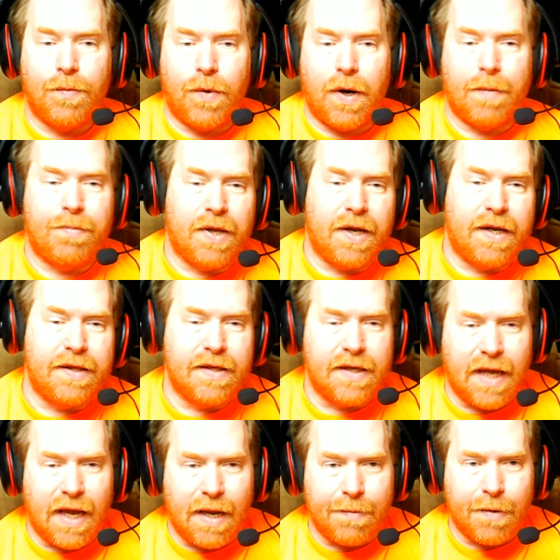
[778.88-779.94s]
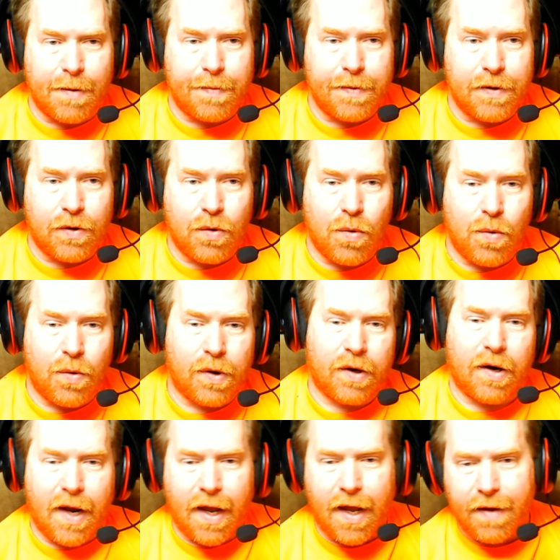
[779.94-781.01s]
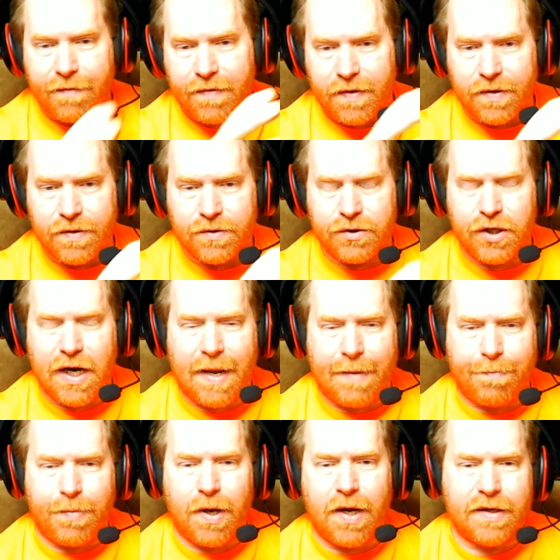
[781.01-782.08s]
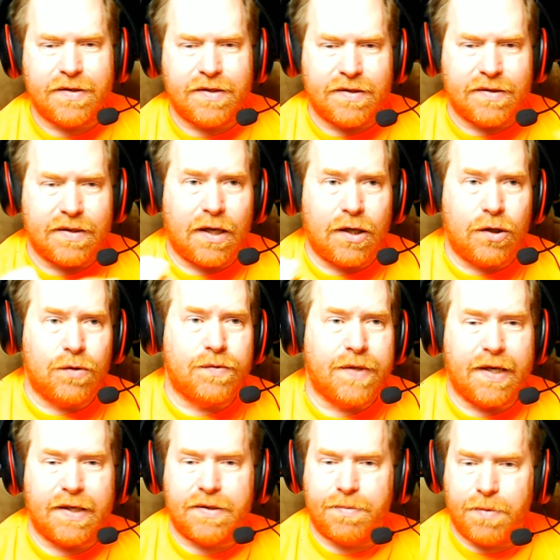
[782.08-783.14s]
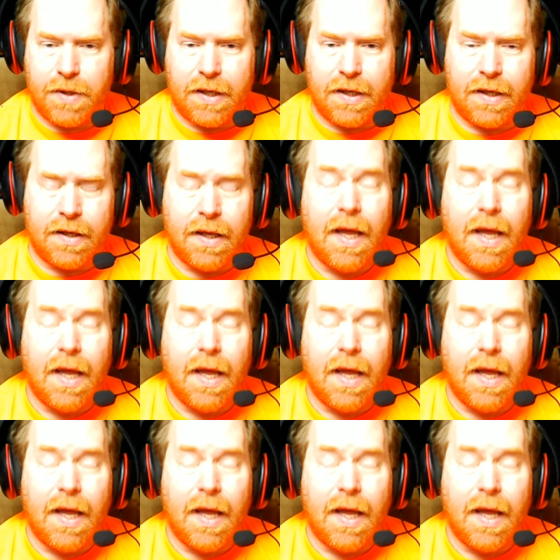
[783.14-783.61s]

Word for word: I'm playing the game up in the corner, I have a little chat box because I use XSplit,